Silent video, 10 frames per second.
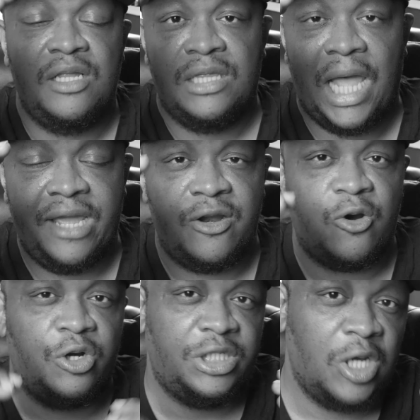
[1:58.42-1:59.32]

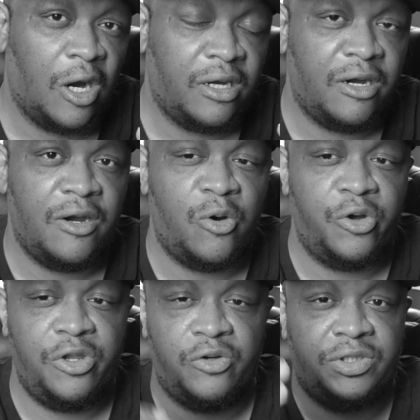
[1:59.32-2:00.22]
lighter or darker,
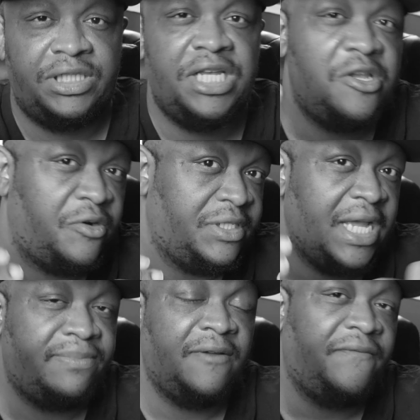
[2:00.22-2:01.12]
or you'll see your
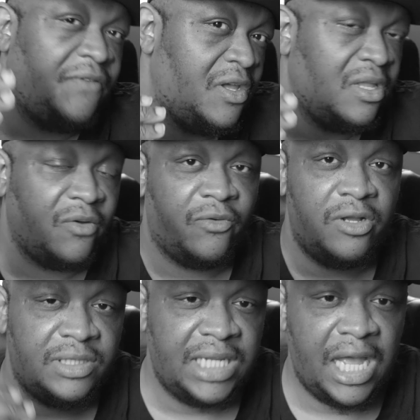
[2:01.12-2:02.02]
depth of field in
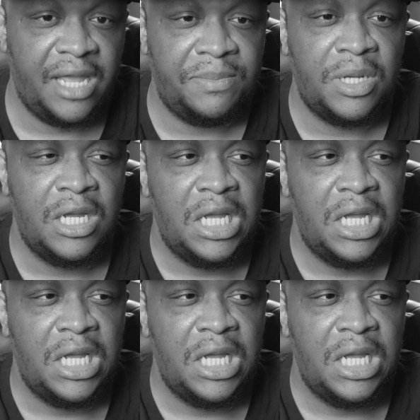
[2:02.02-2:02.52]
real time.